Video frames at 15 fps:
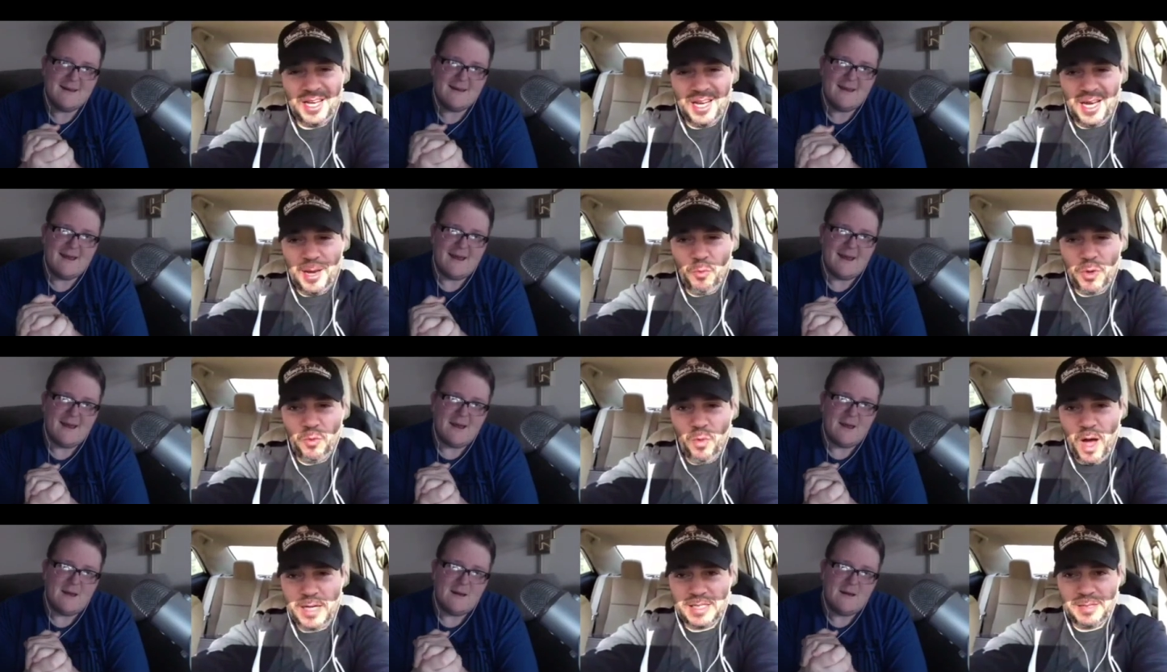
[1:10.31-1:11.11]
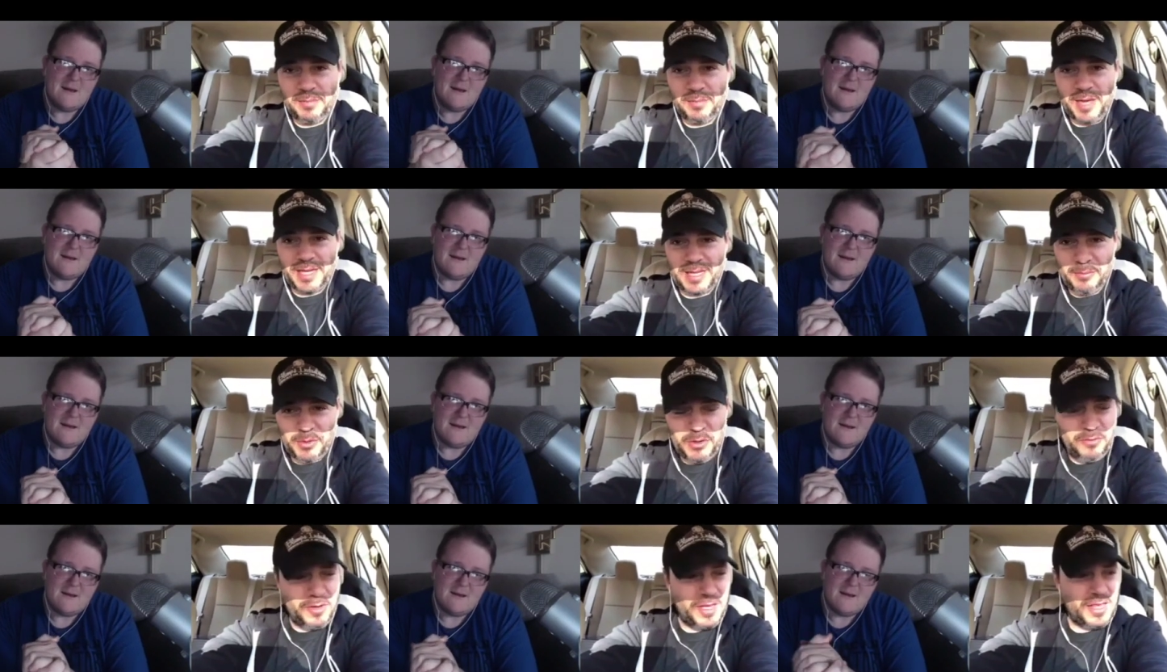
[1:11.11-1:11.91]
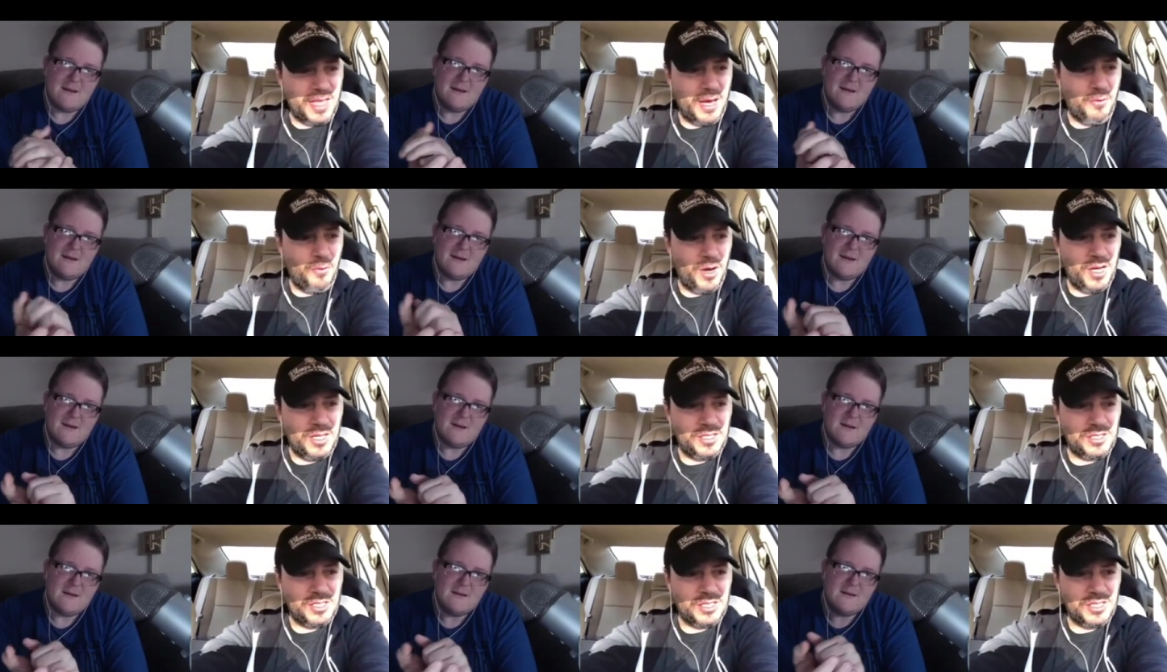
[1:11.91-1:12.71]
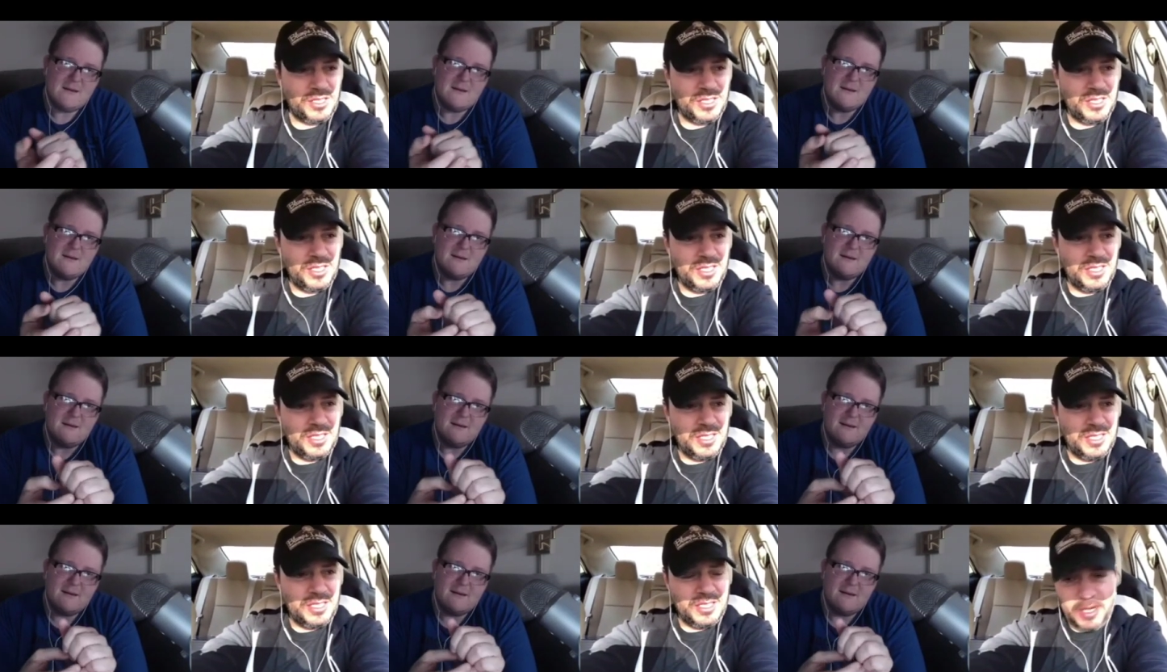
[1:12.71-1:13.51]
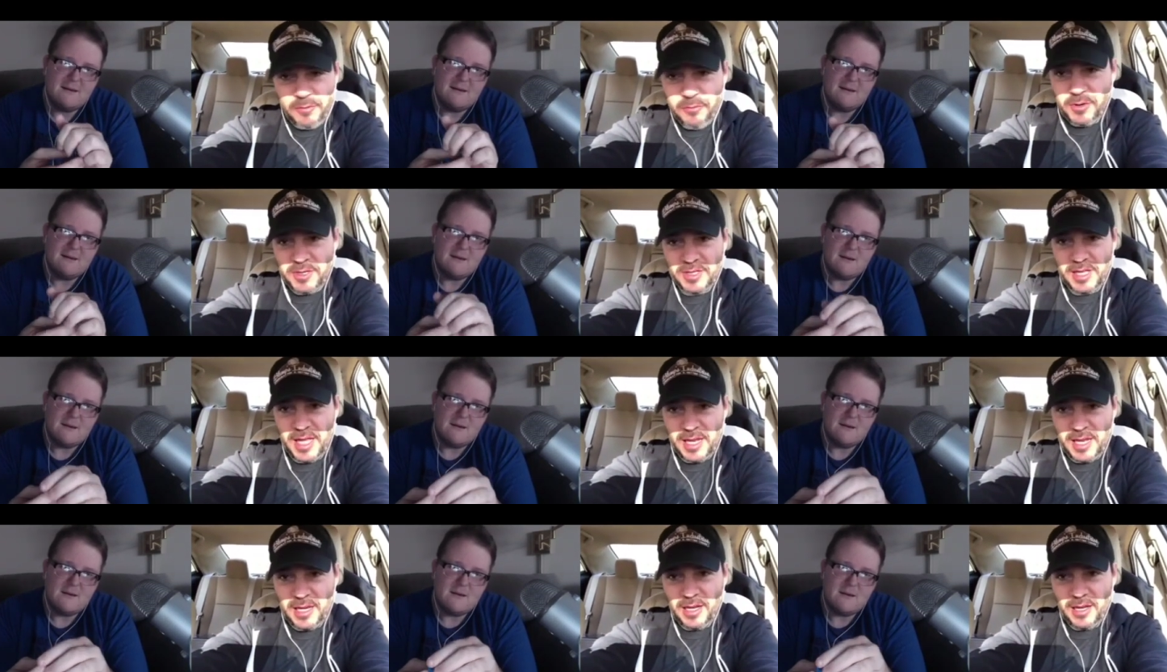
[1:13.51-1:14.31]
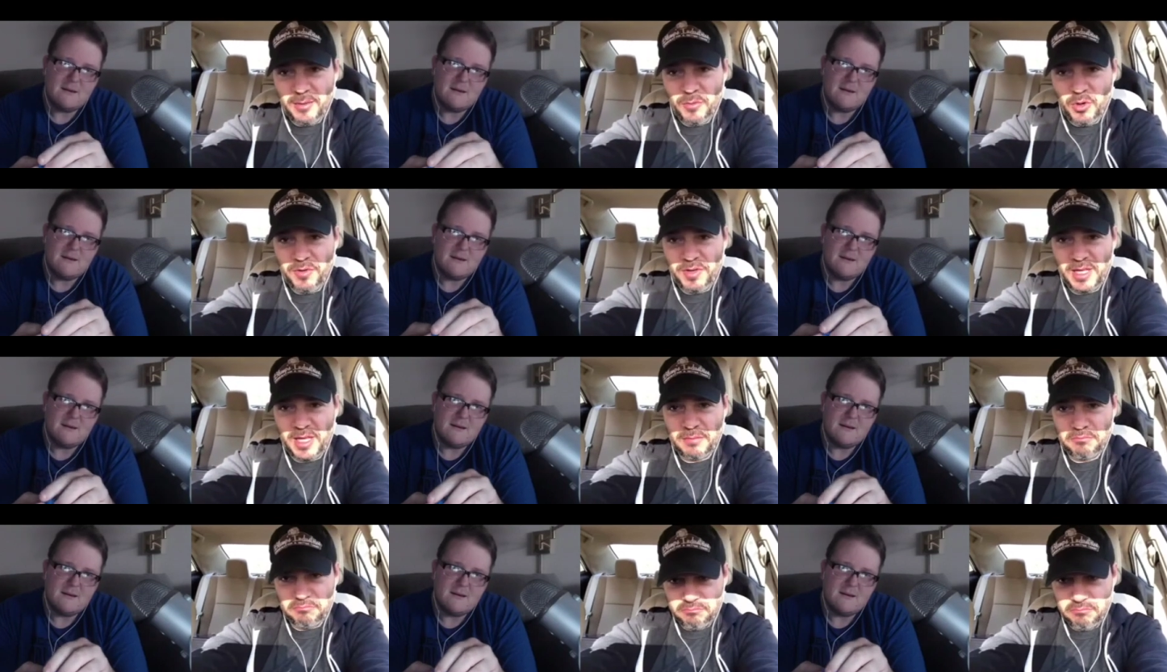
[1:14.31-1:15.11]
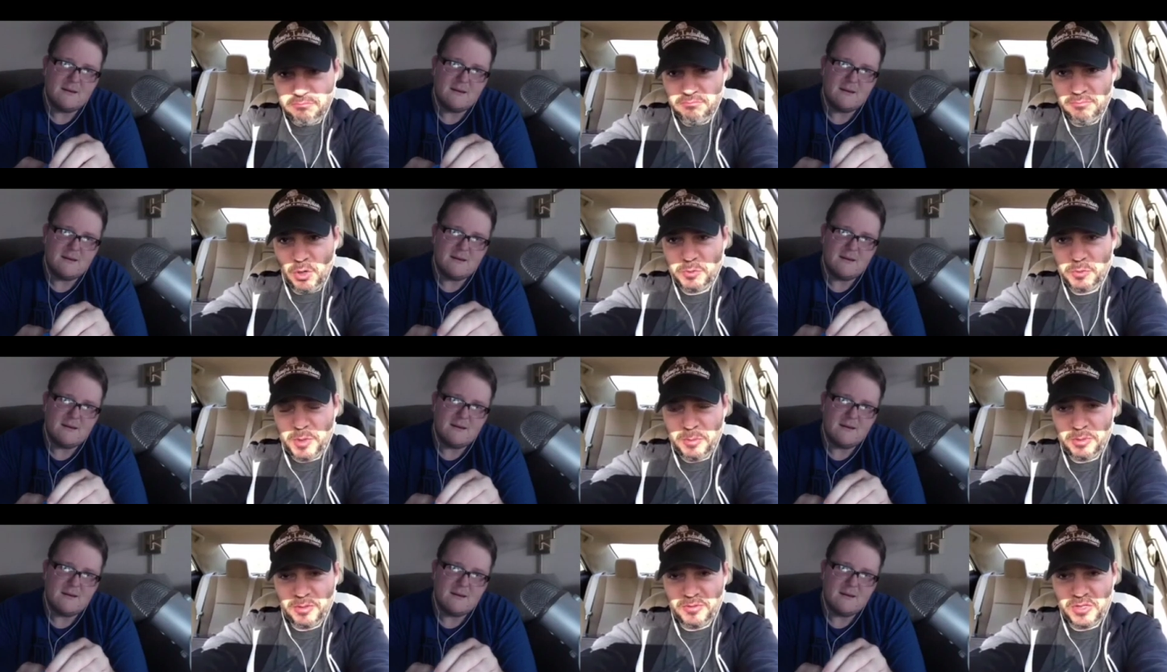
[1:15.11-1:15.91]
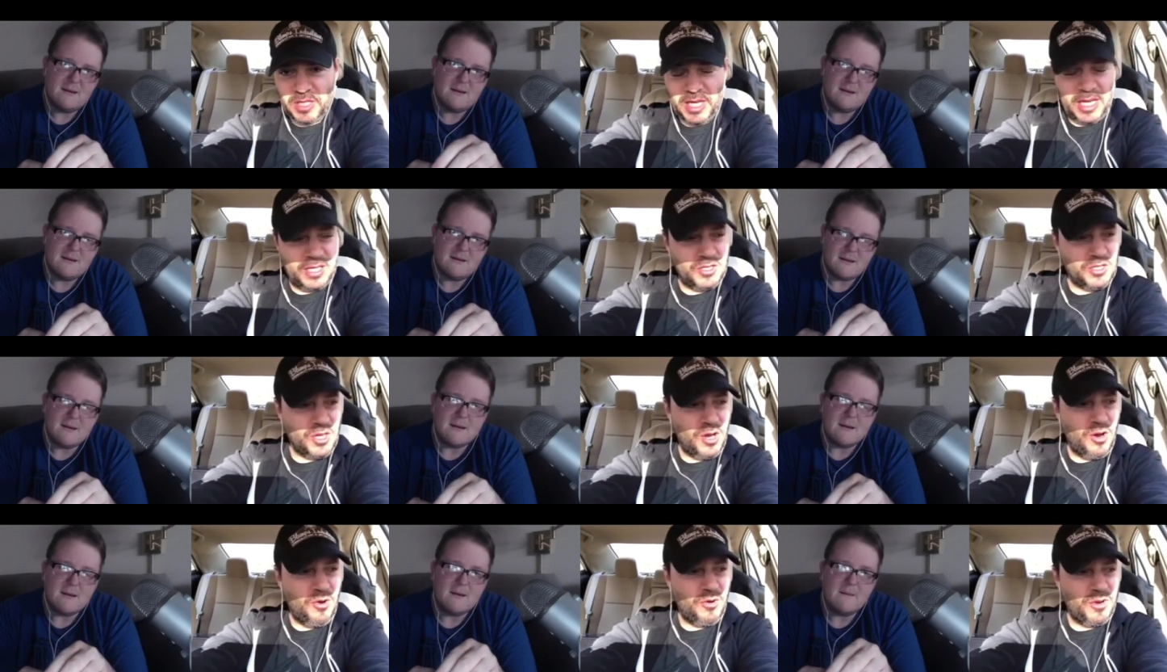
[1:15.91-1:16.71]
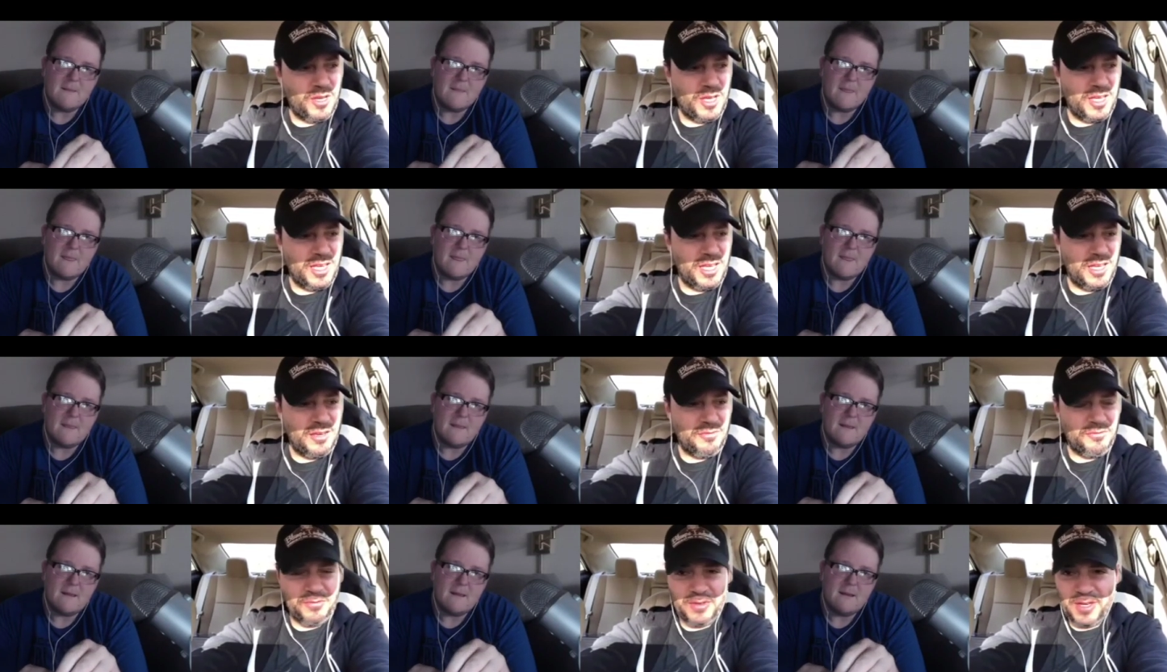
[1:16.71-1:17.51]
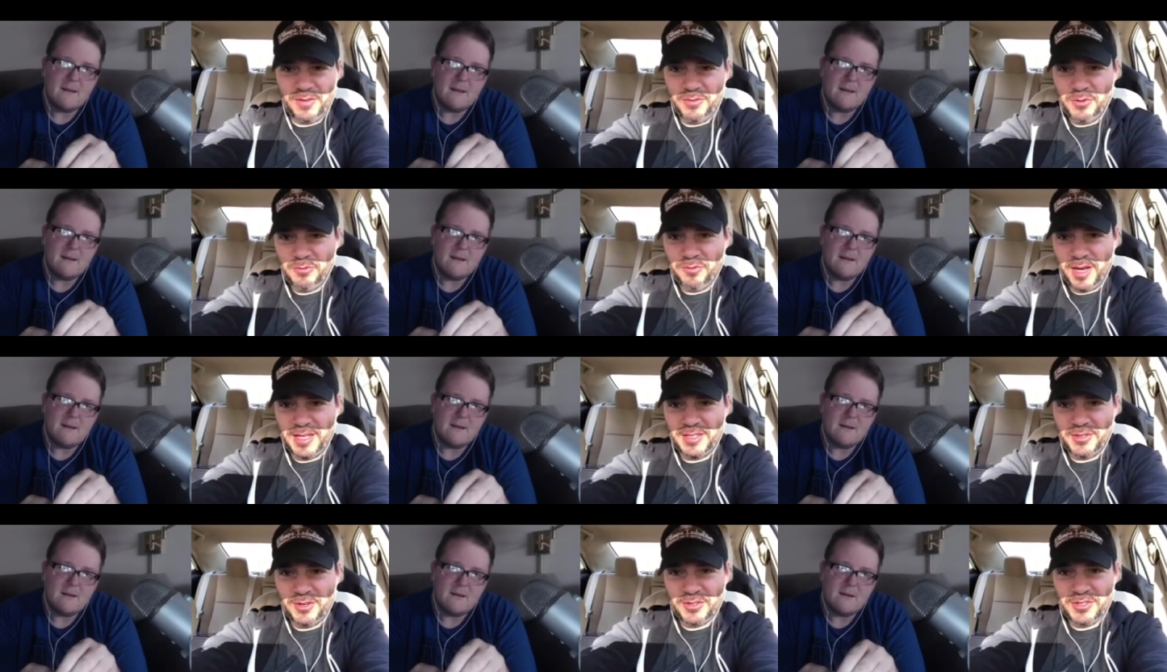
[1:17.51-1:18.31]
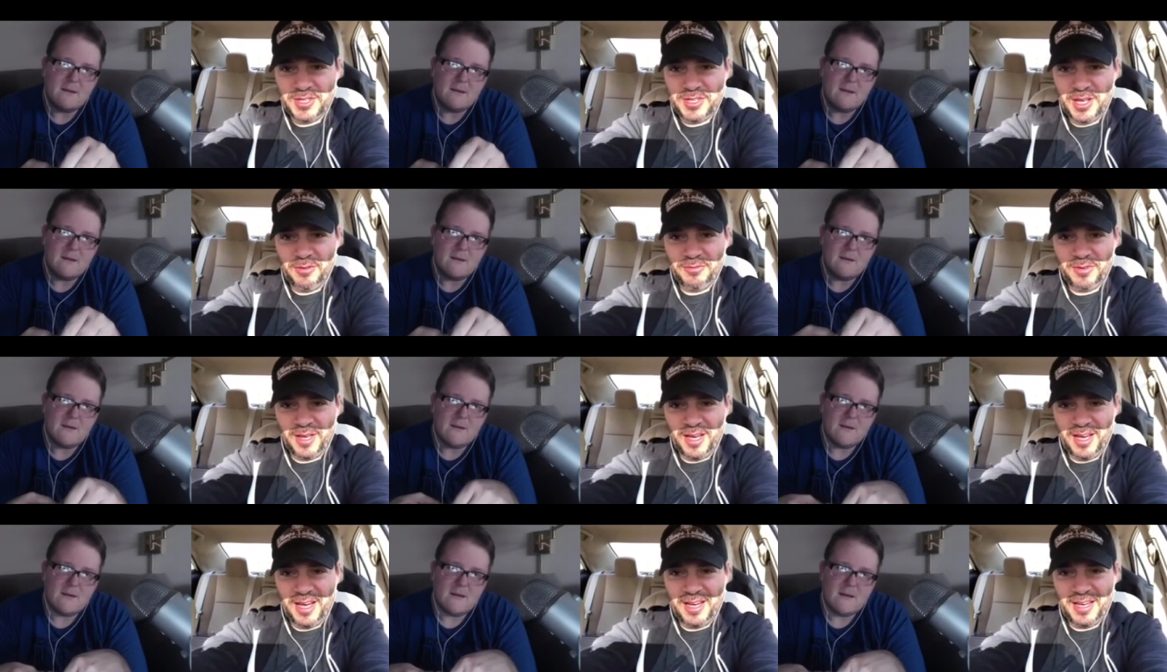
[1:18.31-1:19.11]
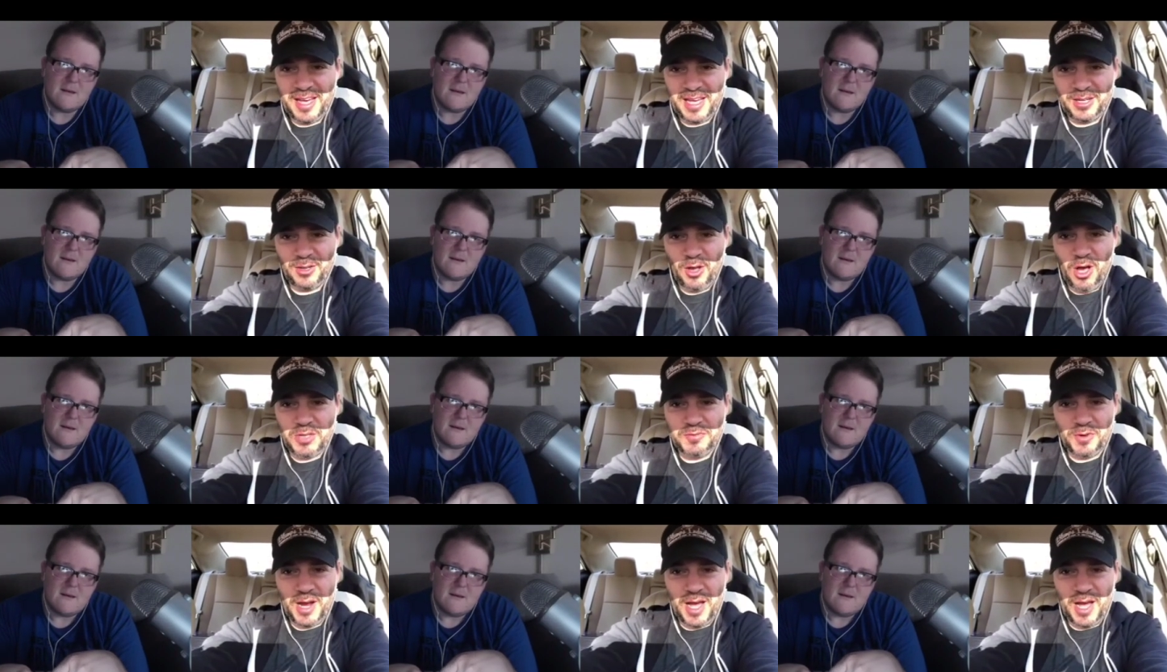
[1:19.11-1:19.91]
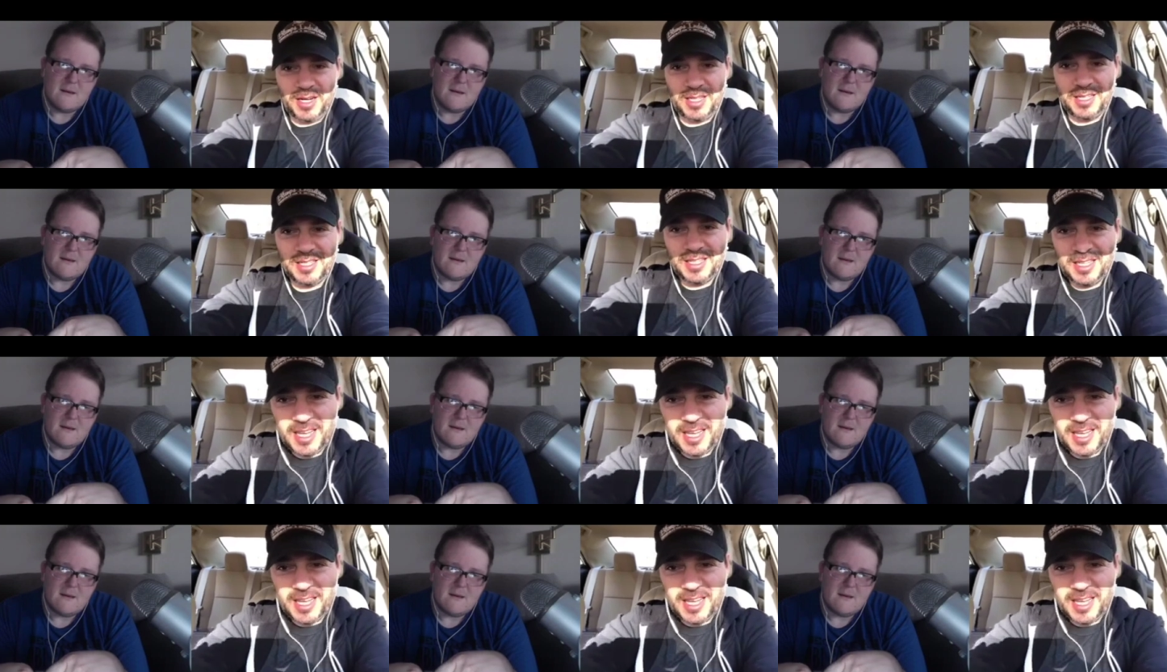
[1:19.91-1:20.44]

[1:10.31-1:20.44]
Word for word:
Speaker 1: Um, we wanted to make a movie that was different than a movie that most people have seen. So if if you find yourself uh, at a loss for how to